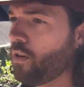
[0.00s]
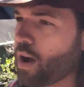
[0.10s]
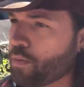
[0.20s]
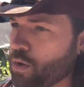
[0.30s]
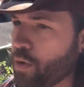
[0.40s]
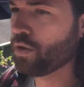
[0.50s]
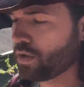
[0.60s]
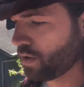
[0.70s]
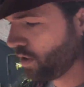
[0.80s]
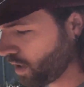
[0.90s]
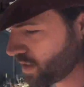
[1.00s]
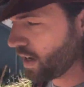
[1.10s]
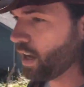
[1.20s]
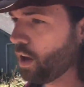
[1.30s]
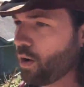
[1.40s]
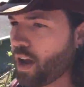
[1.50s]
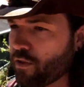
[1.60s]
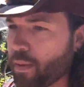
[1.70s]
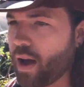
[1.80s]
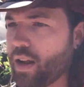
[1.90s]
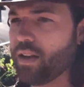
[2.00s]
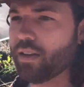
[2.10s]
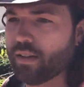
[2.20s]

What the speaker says: right, boo-boos, you gonna say hello to everybody?